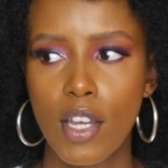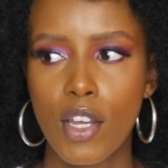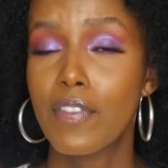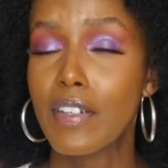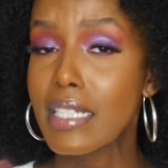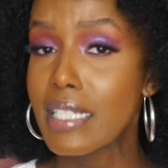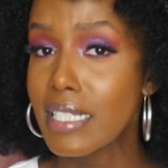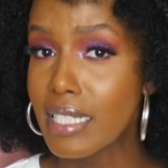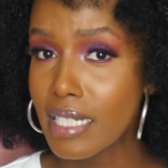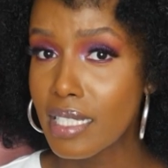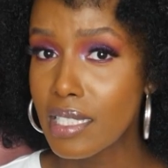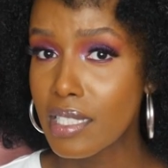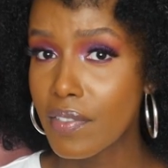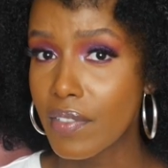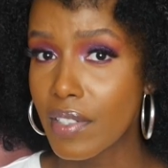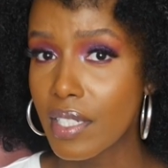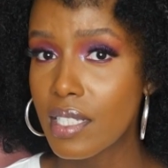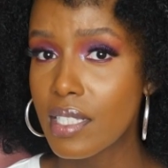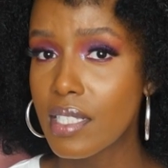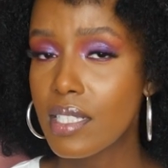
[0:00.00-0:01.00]
First things
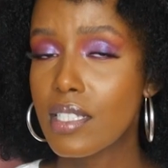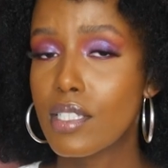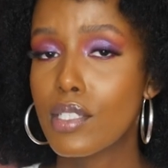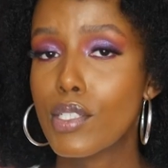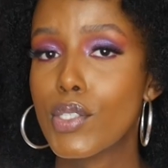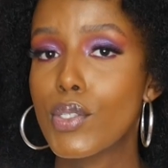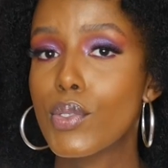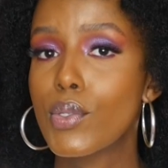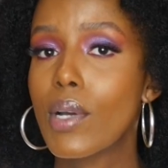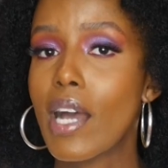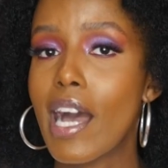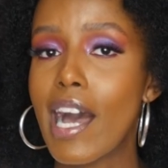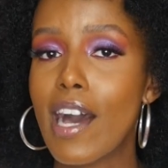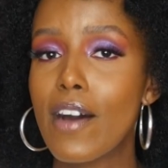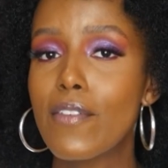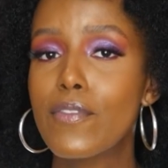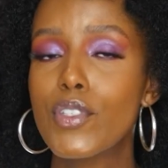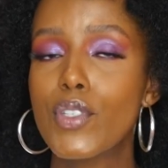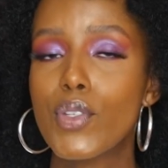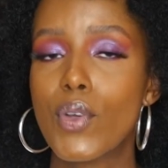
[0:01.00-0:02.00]
first, you
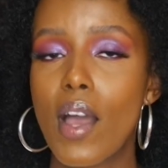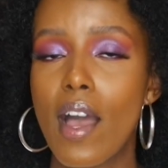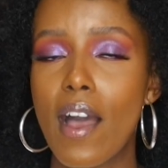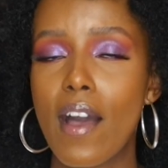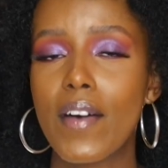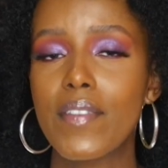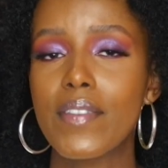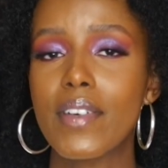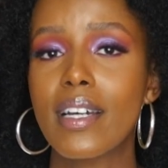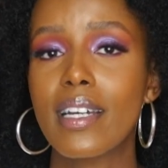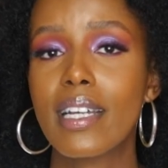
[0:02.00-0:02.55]
have to have